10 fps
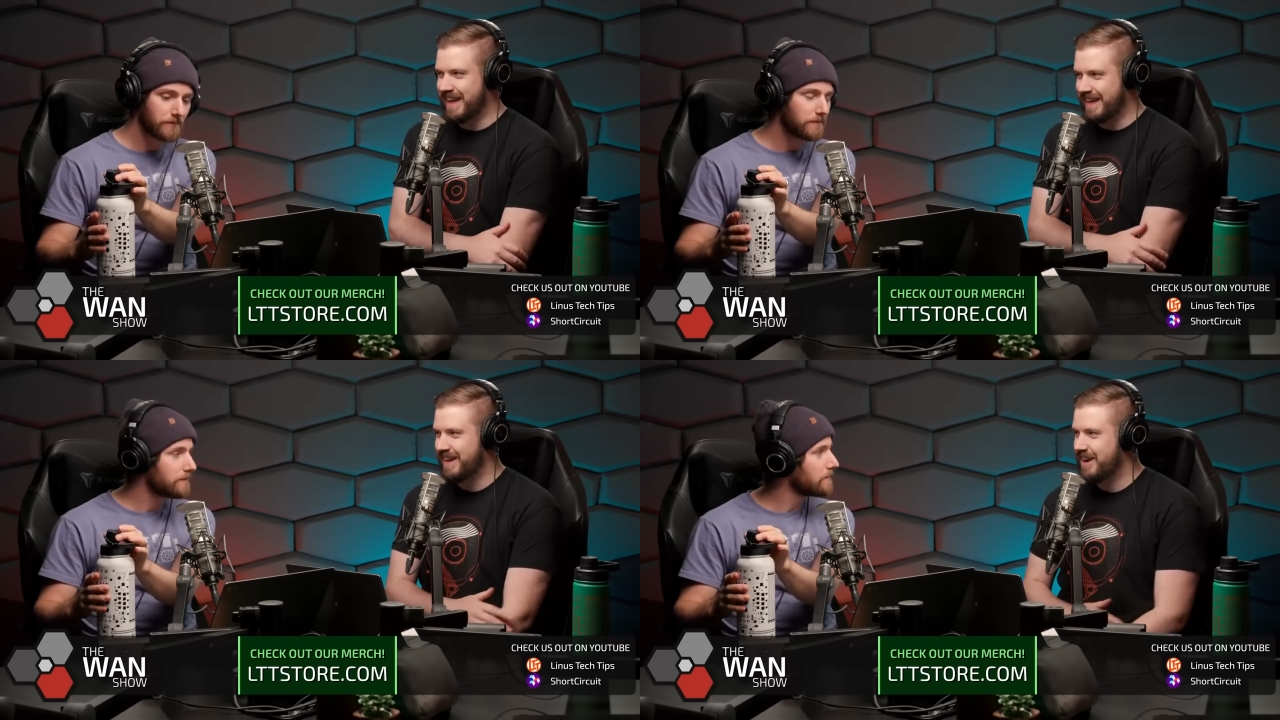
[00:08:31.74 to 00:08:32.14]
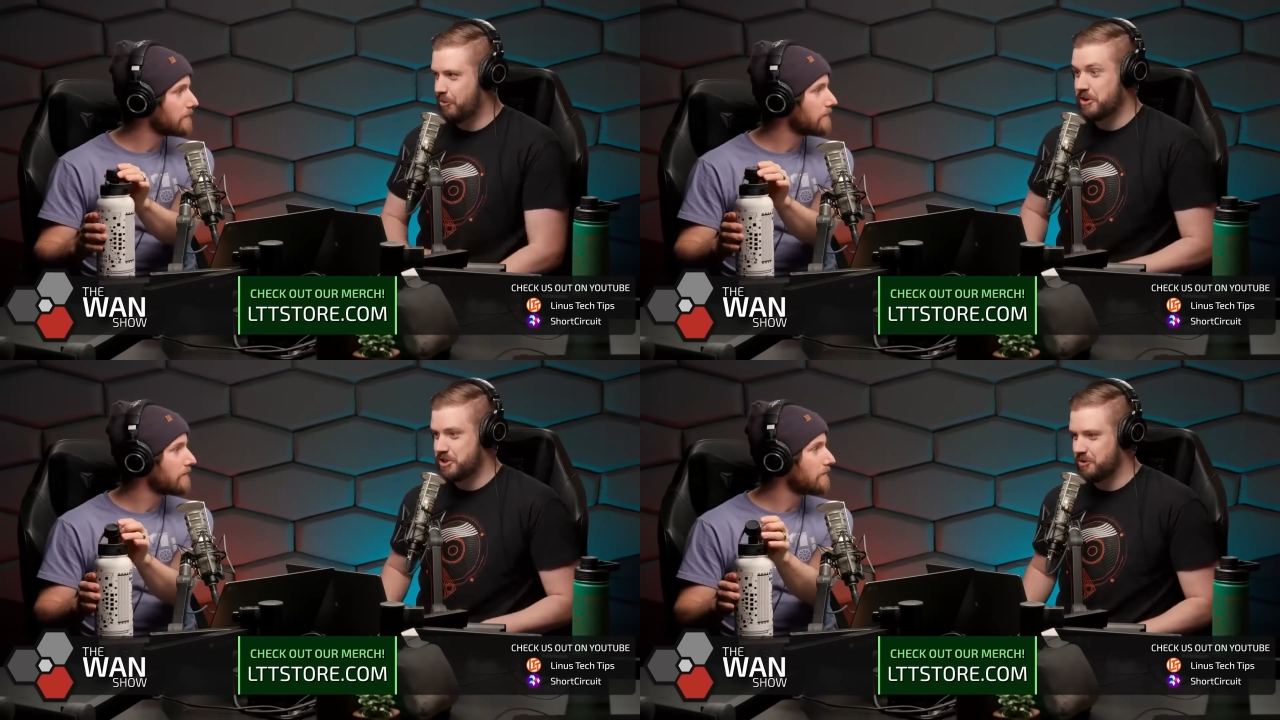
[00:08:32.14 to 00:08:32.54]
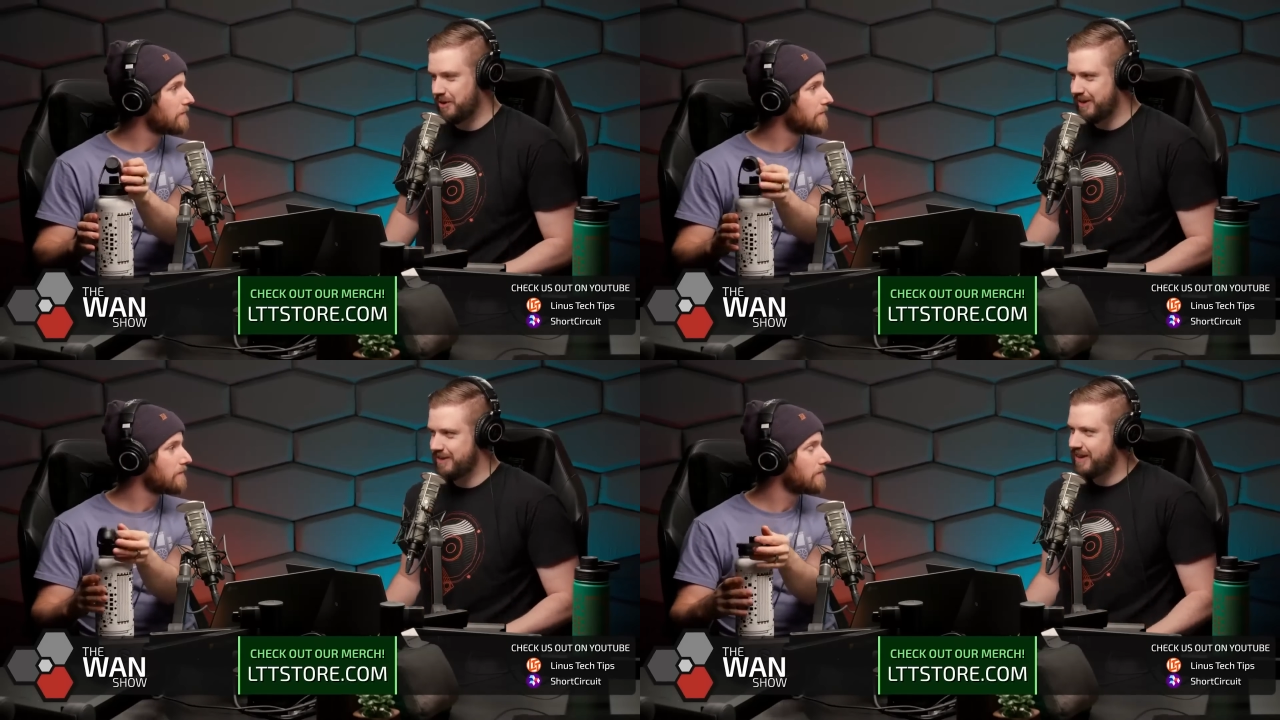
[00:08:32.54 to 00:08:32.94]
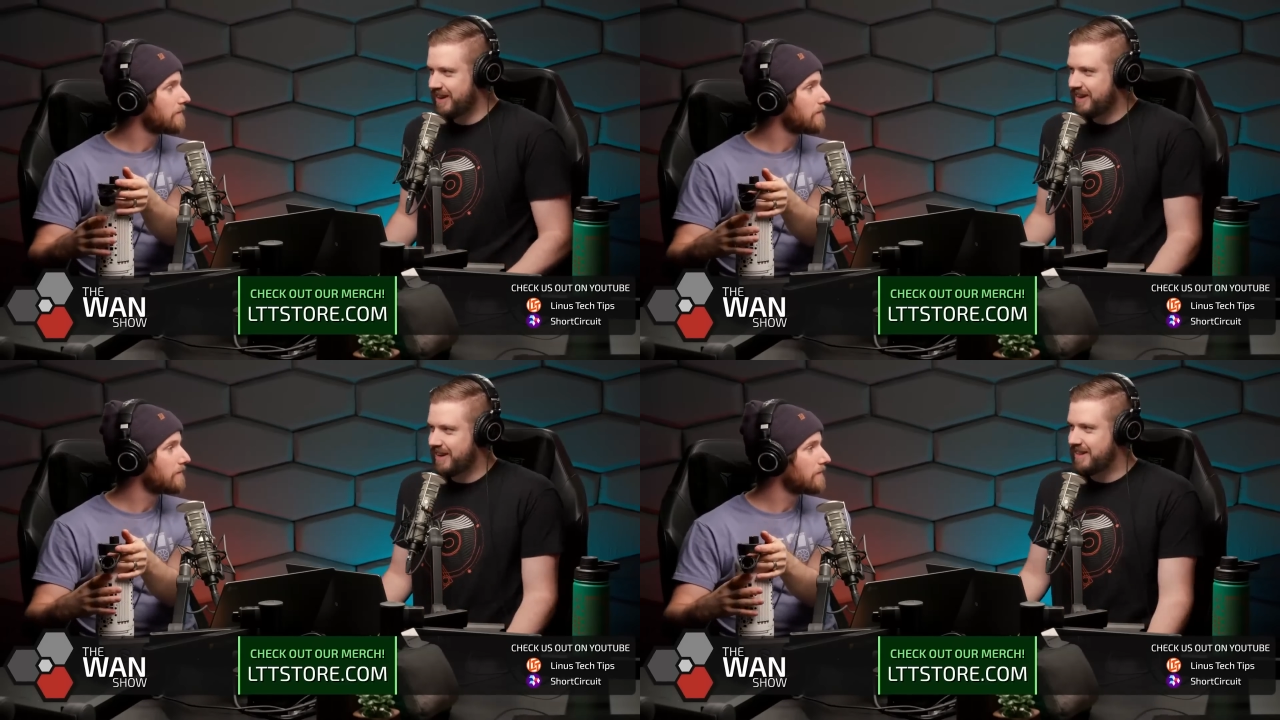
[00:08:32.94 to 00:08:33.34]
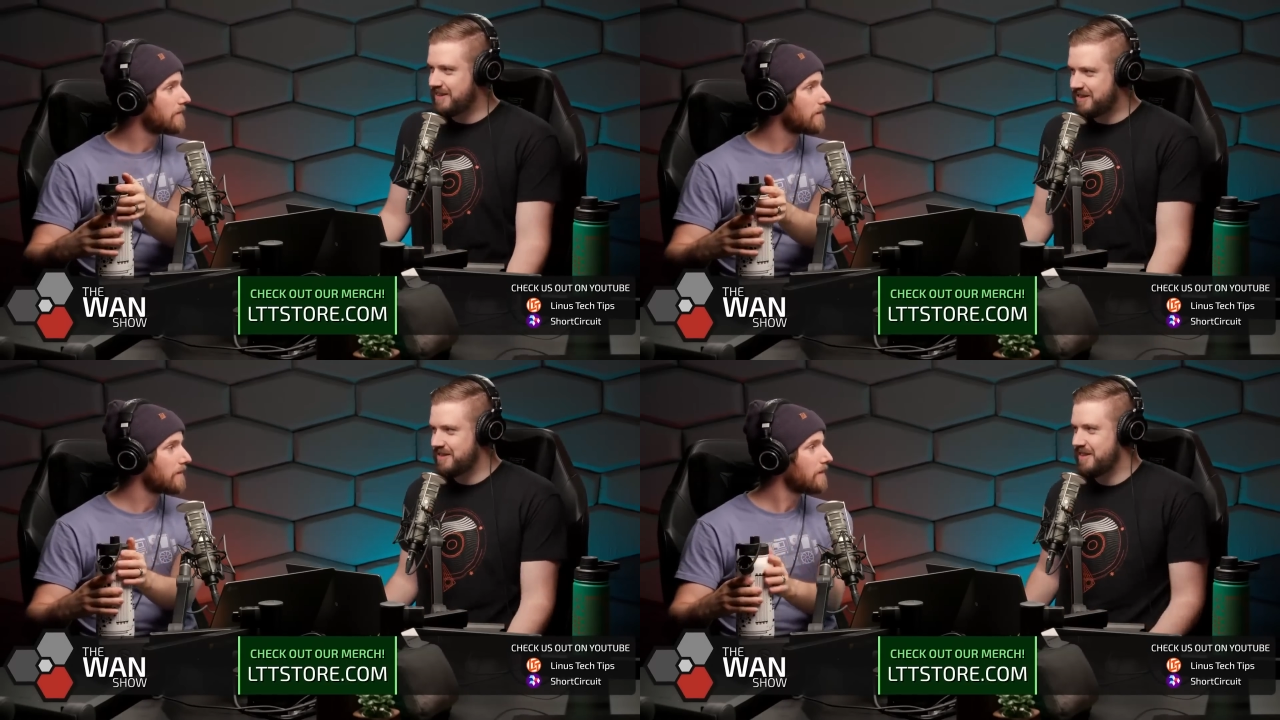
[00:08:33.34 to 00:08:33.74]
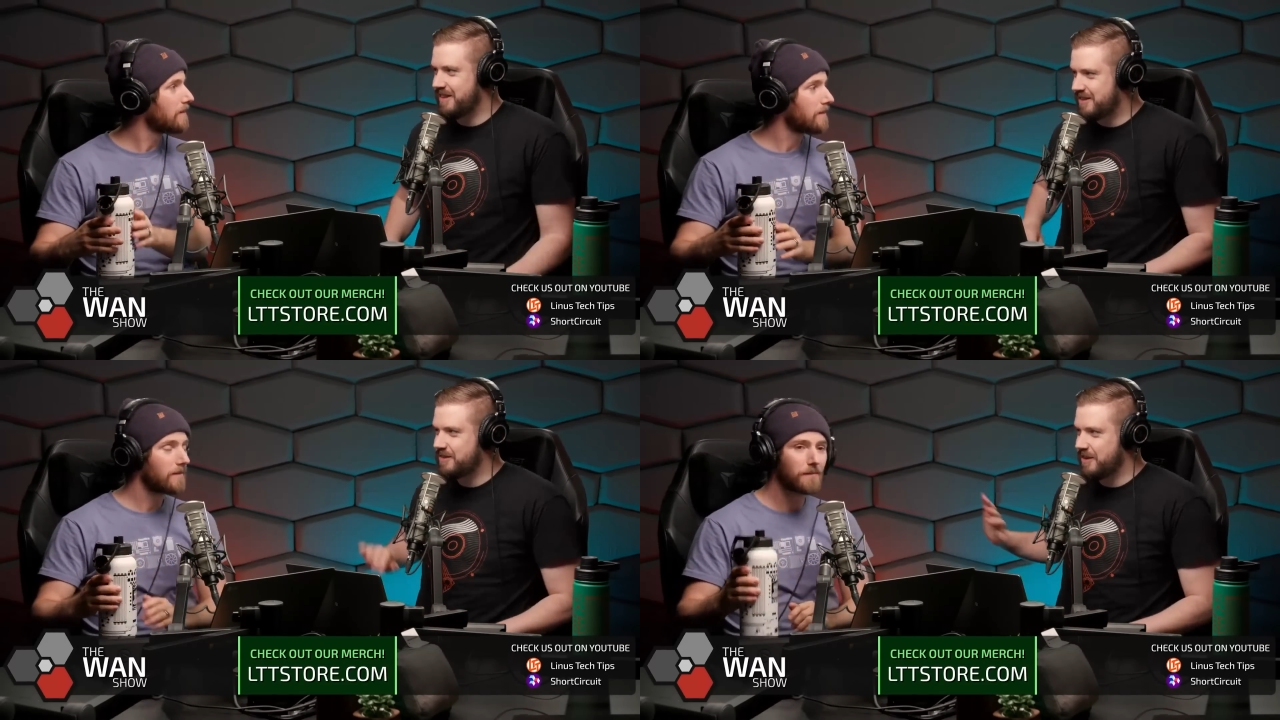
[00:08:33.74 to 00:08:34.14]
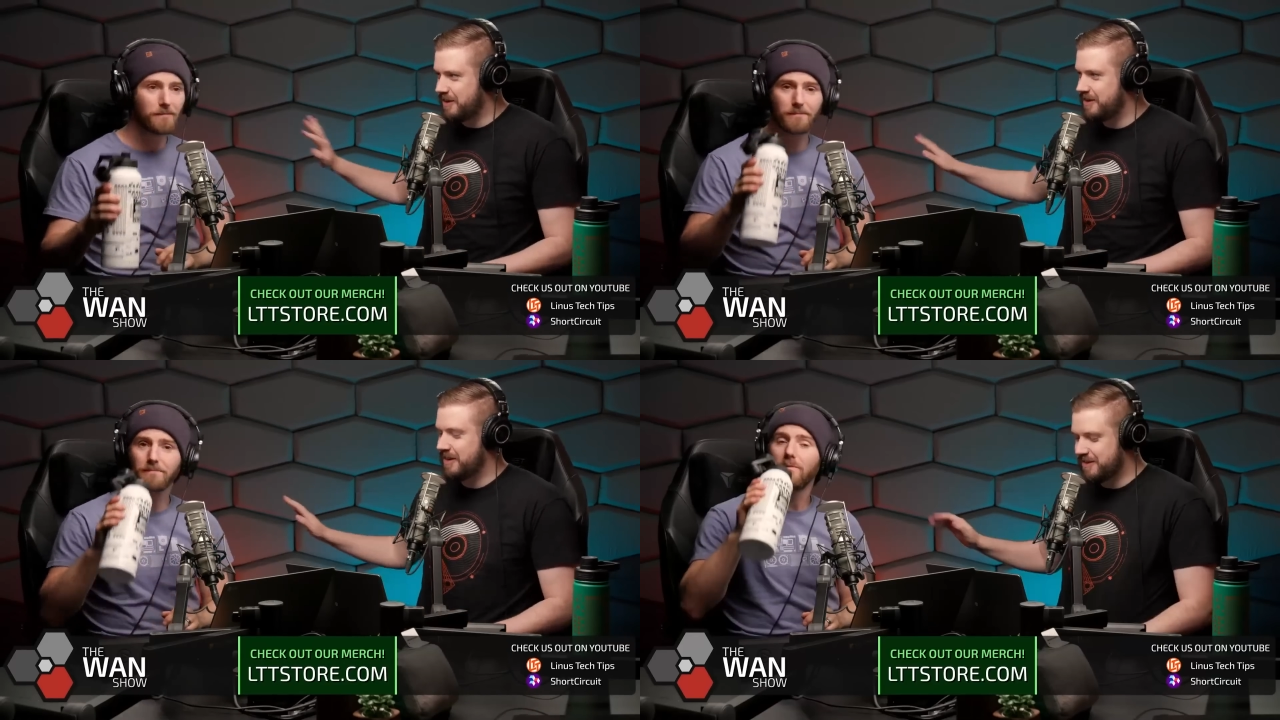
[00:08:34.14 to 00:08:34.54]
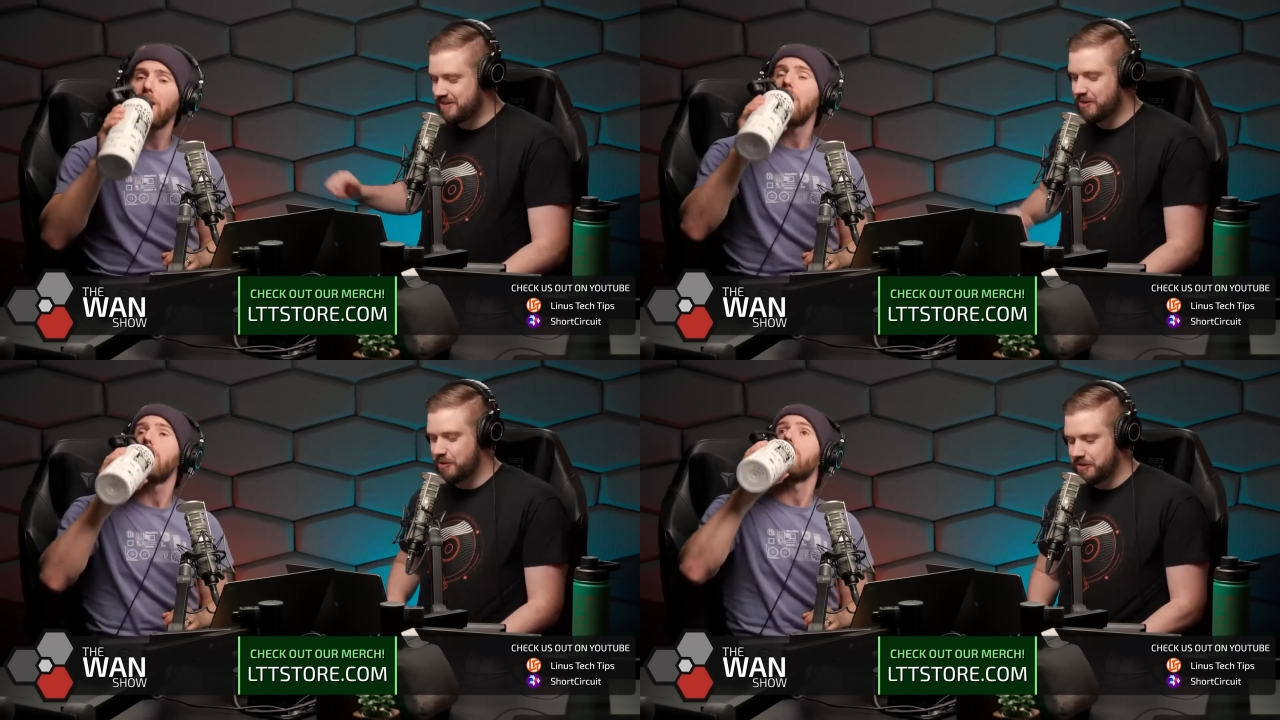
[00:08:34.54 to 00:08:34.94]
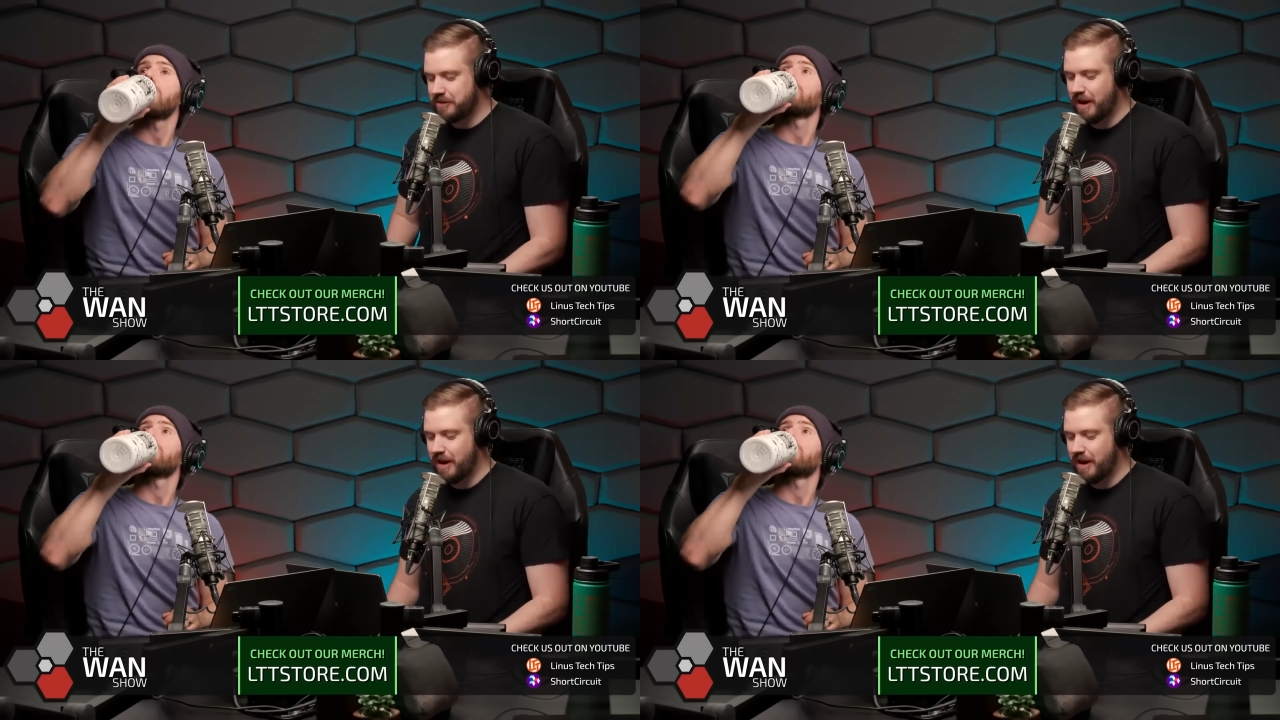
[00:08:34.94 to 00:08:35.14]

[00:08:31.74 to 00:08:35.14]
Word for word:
Speaker 1: like original ones. Like this is this is a this is an old